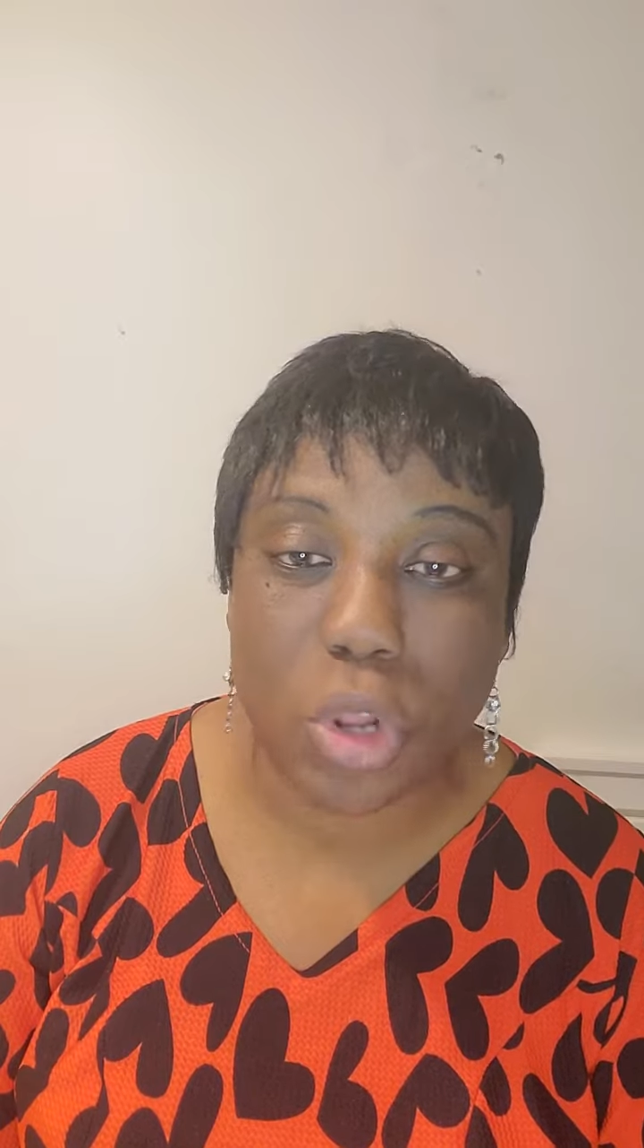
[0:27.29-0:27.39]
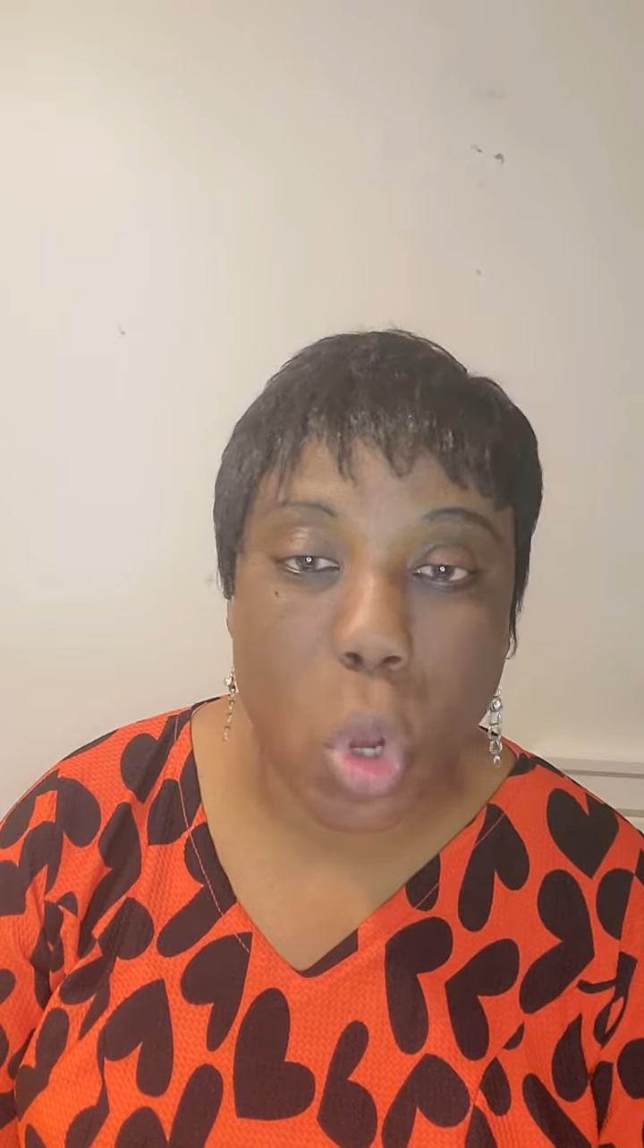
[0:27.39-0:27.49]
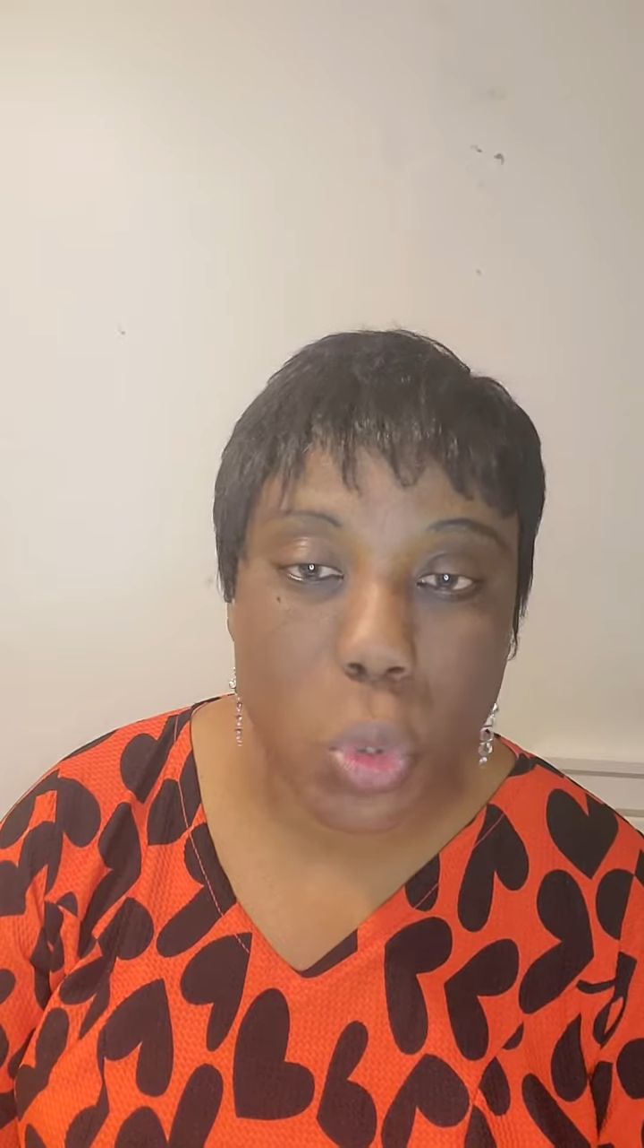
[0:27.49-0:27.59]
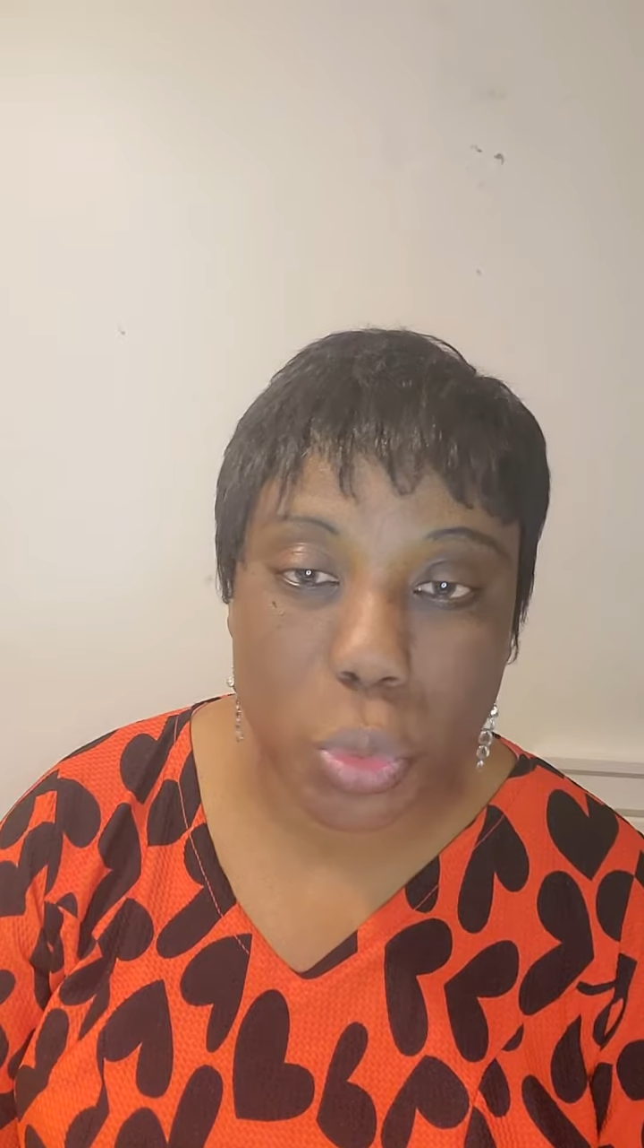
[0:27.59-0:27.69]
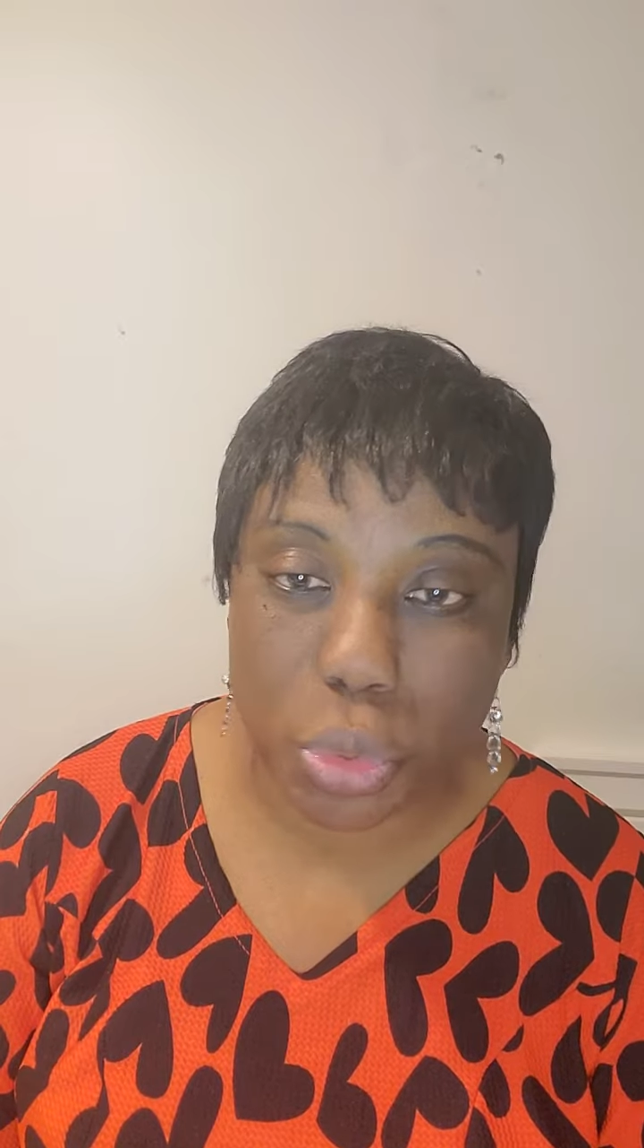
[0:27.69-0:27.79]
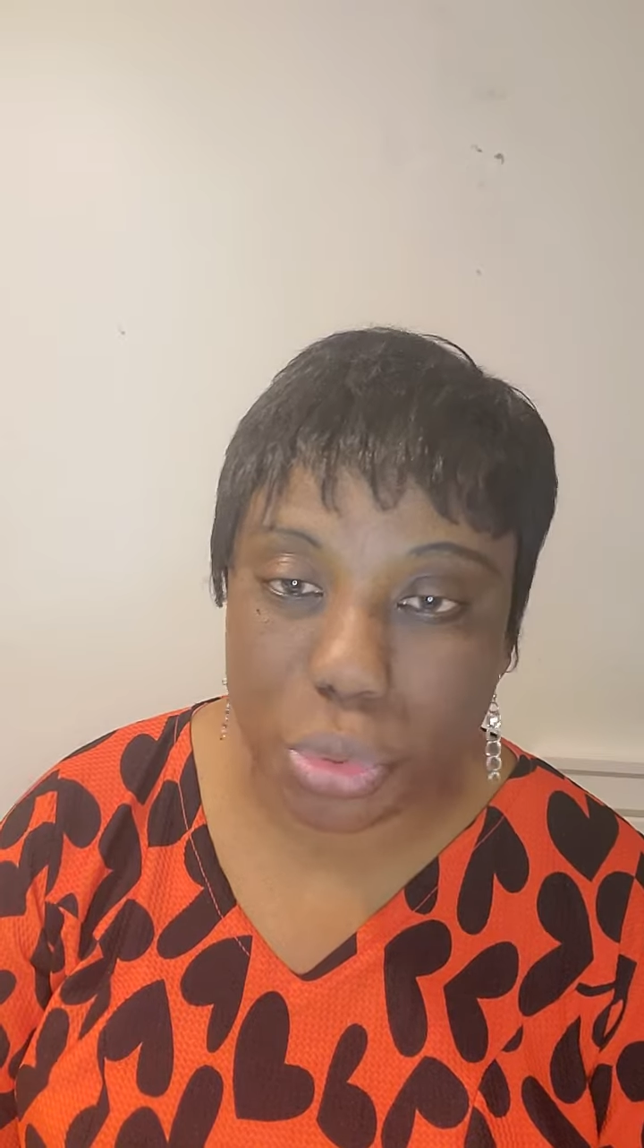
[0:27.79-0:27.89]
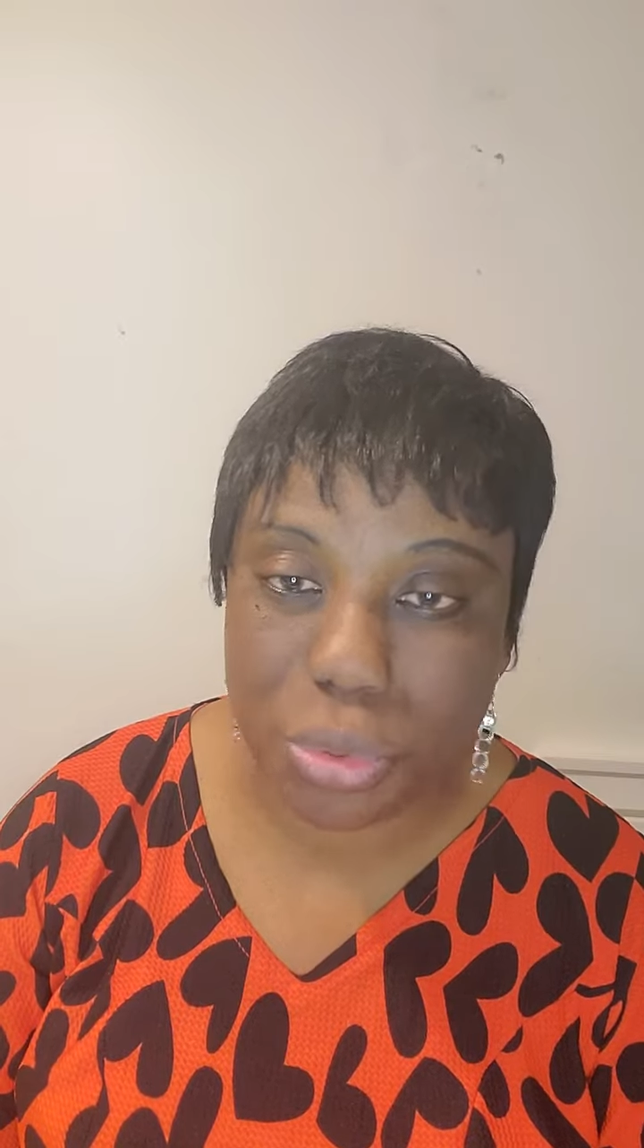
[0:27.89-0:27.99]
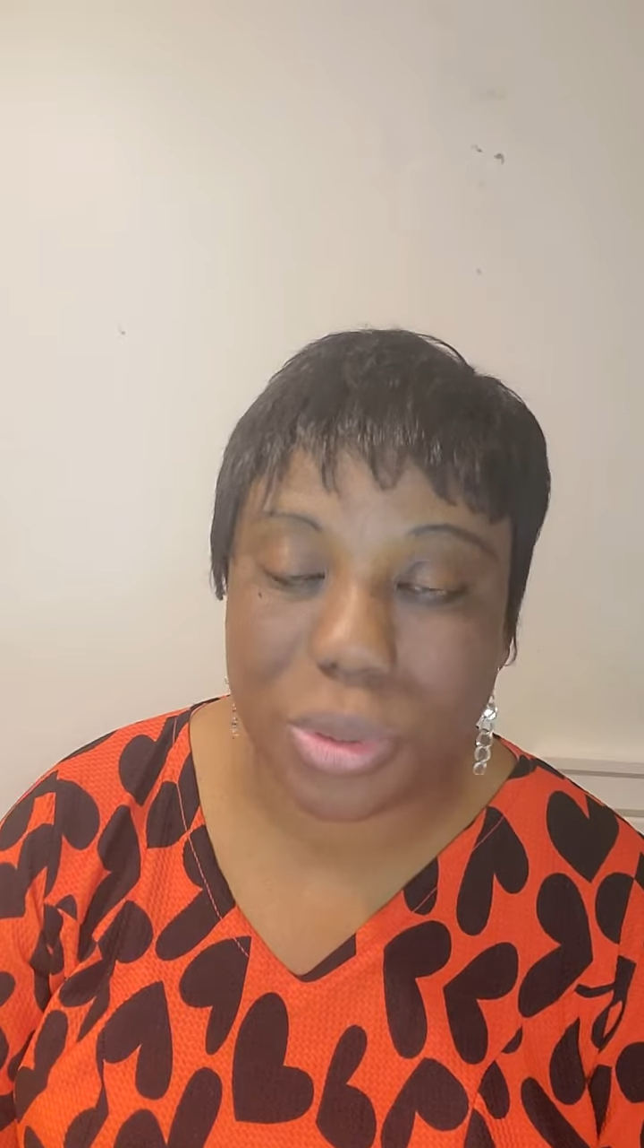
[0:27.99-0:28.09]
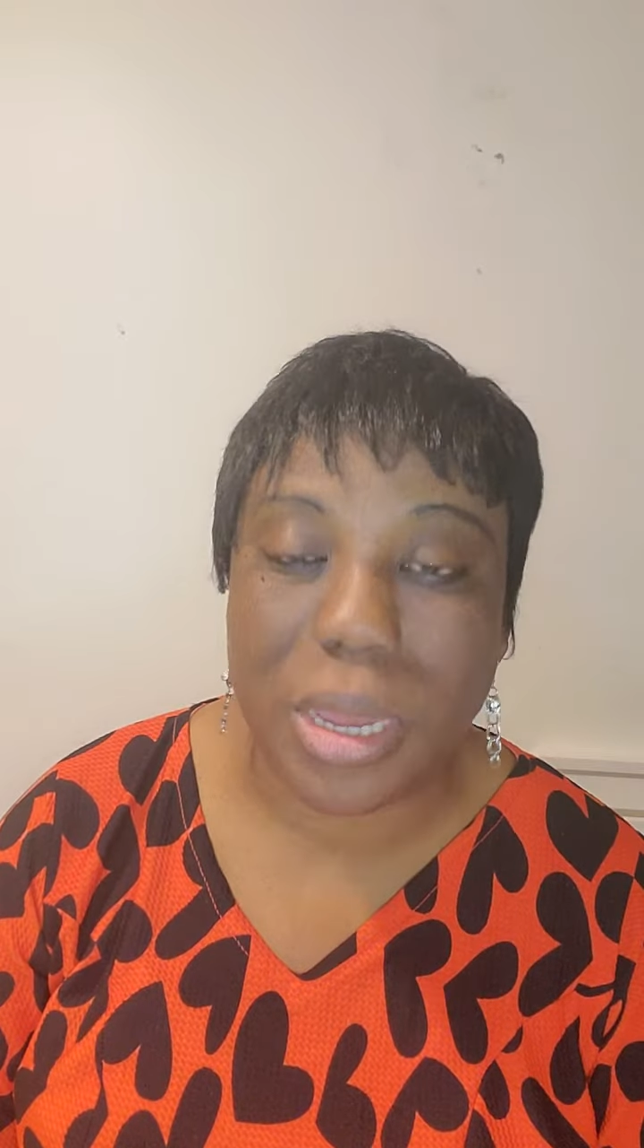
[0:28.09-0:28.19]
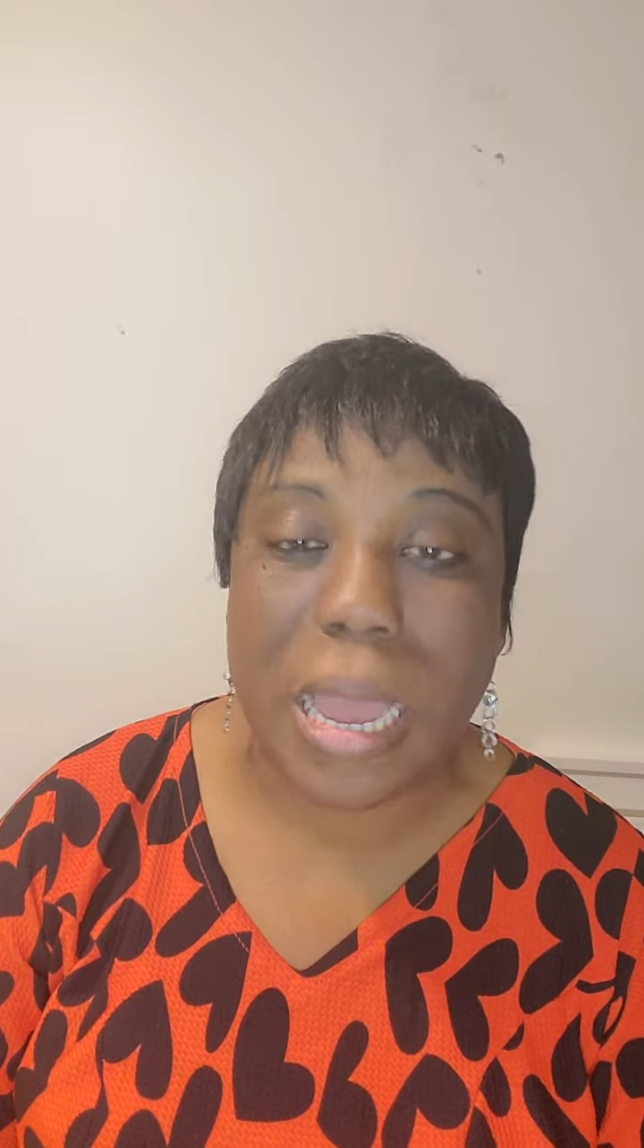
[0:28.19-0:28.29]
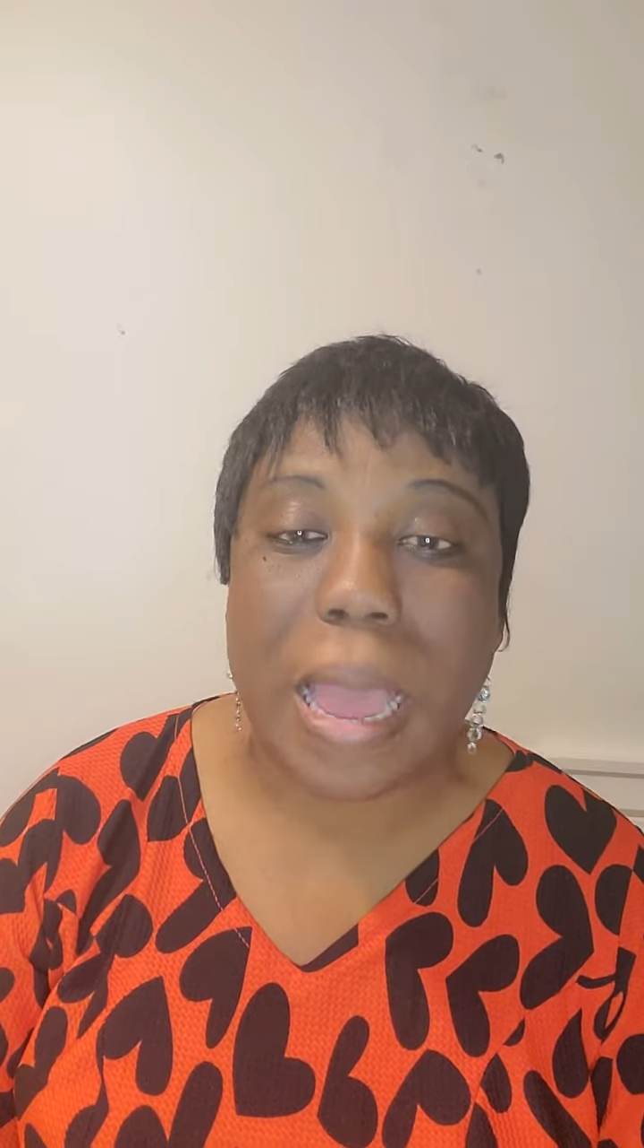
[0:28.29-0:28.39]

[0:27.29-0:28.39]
all you do.